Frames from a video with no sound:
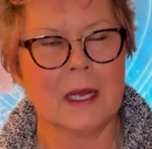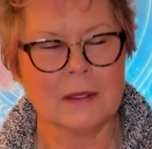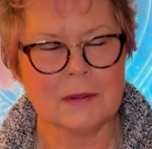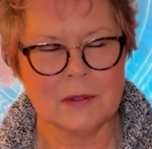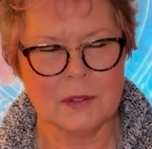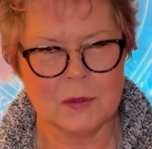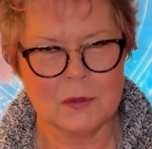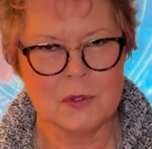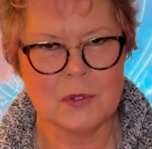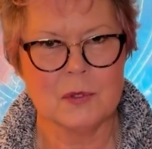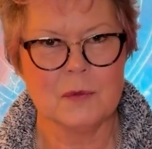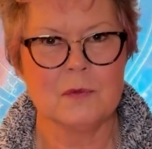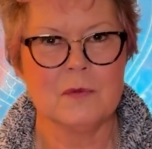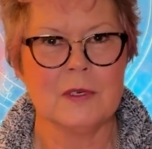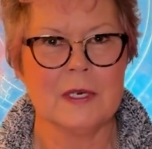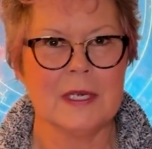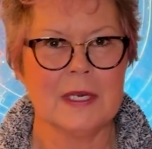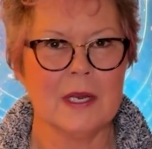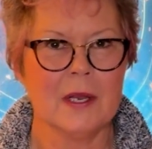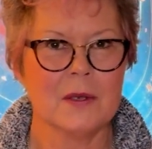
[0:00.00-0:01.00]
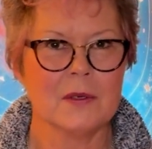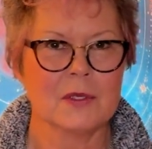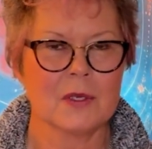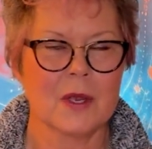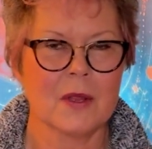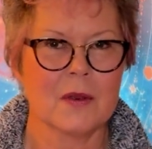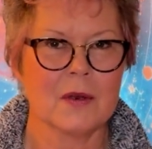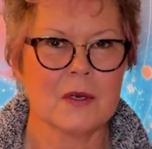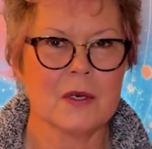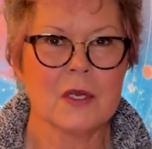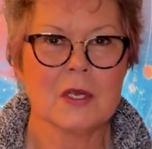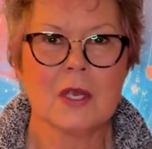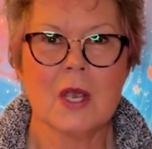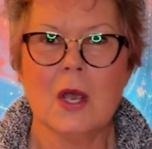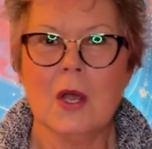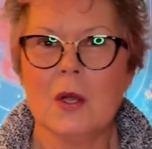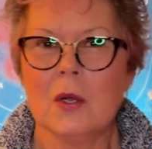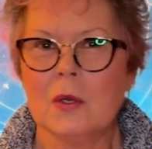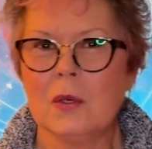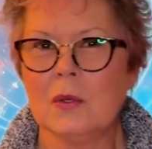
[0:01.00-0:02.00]
YouTube videos,
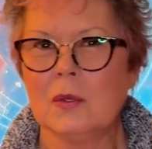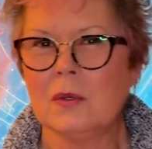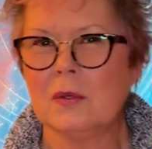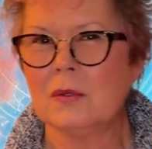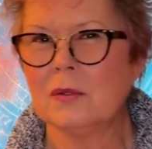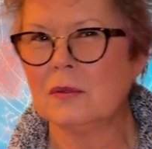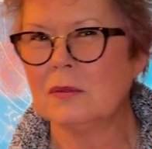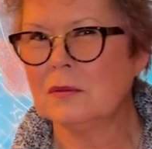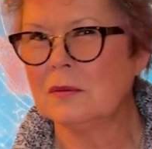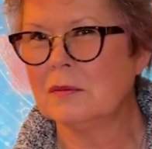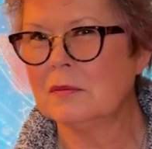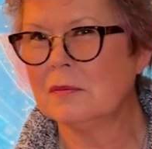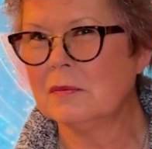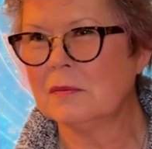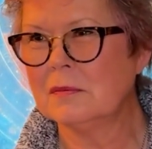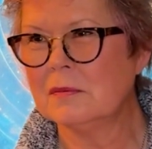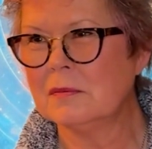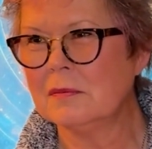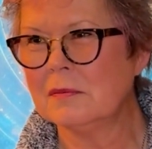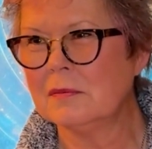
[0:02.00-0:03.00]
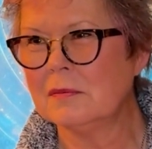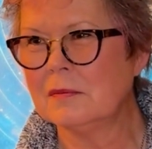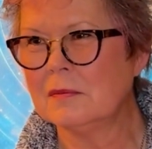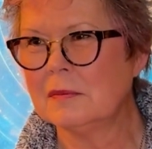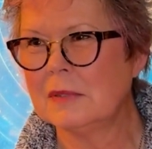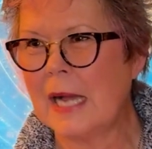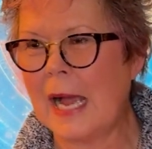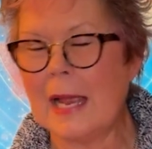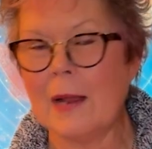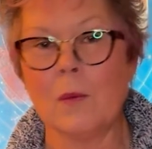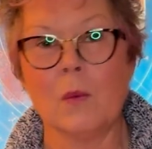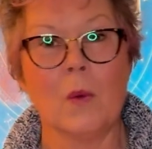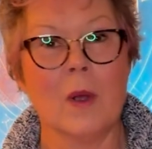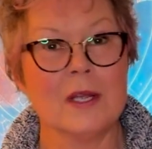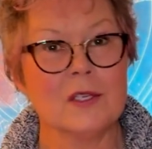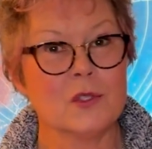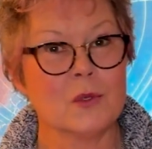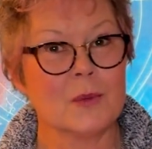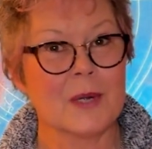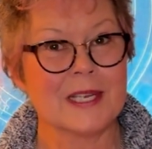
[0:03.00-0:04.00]
who I
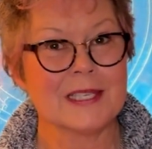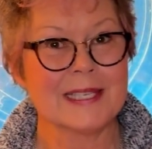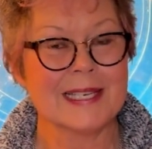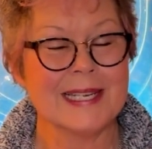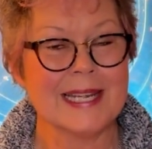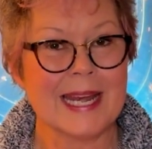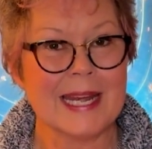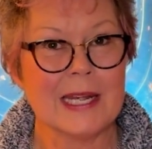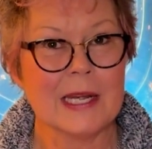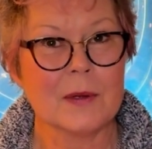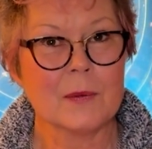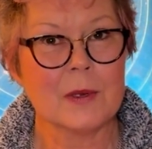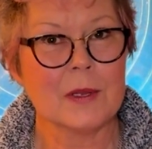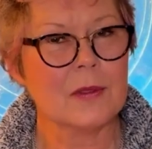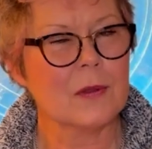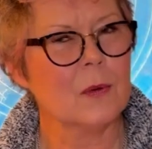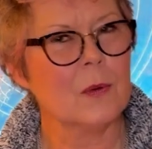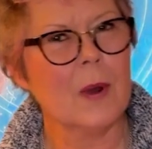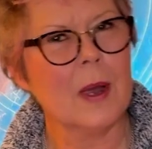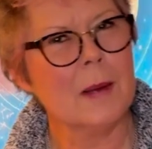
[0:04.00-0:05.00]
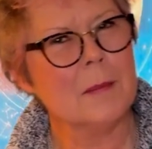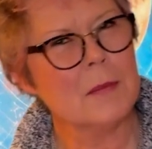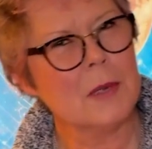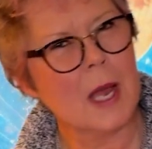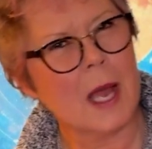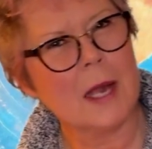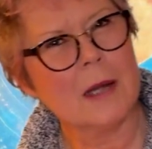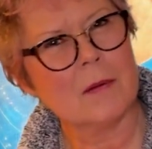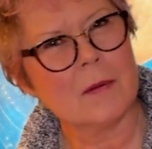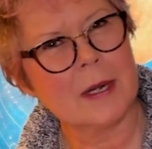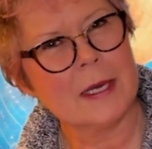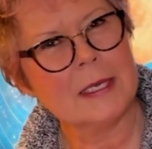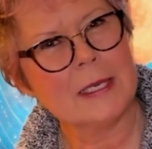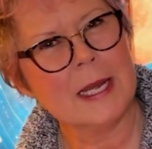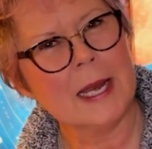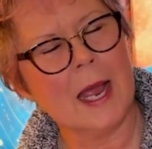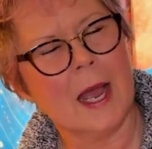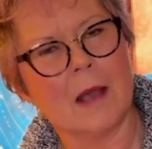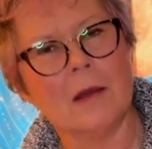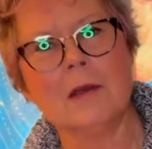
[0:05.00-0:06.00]
was resonating with, who I'm not right
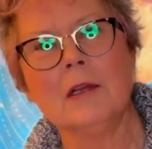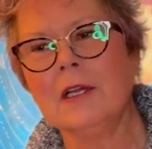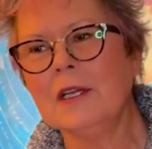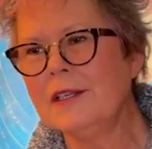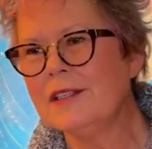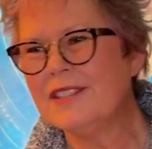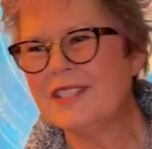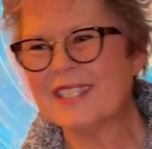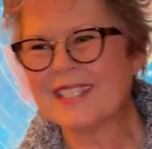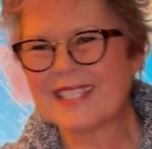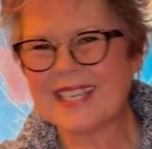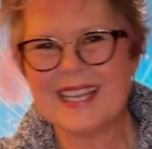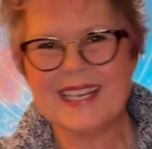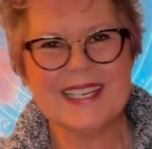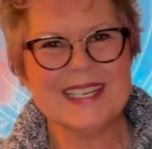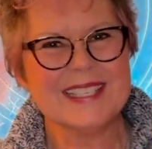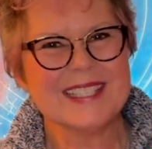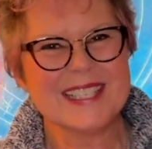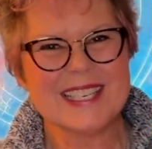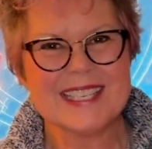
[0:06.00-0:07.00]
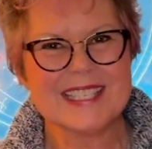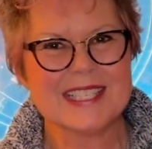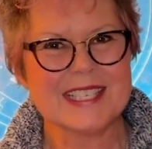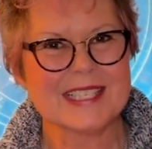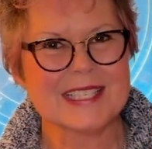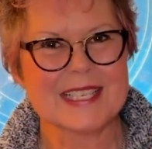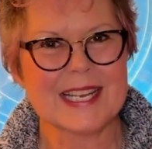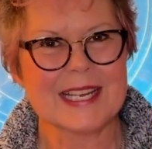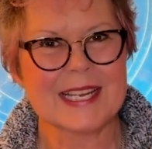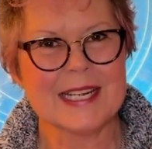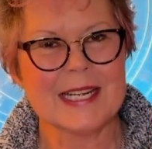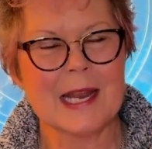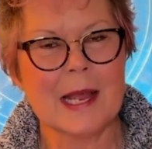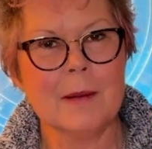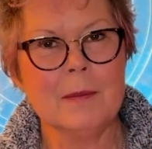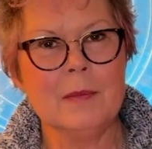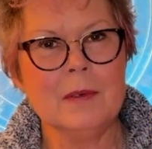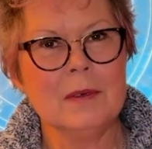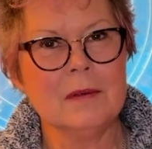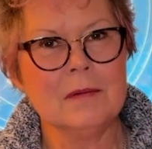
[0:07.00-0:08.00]
now. Just kind of, it's just like an
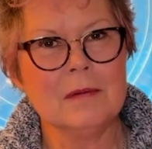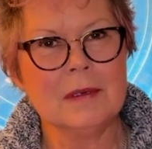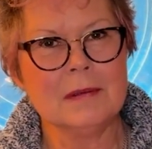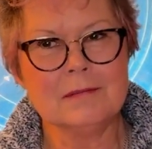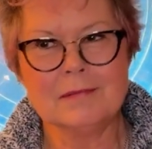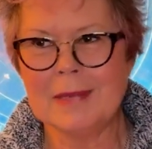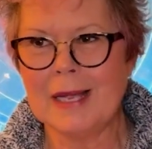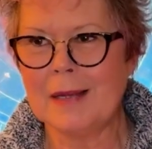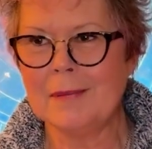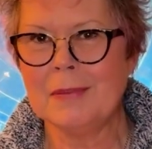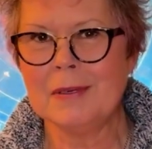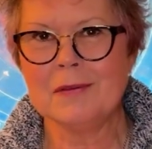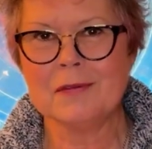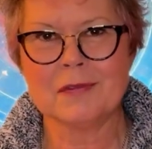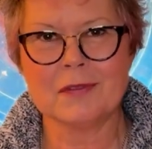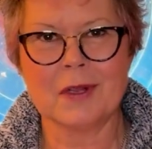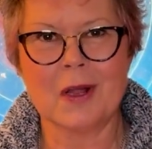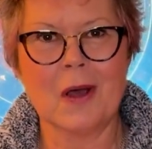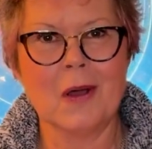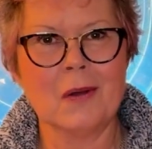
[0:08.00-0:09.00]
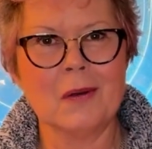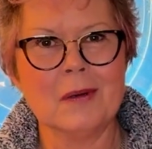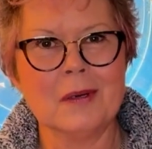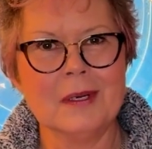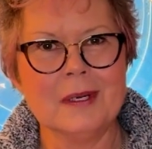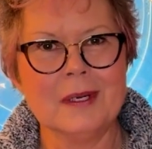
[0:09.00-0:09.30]
ebb and flow.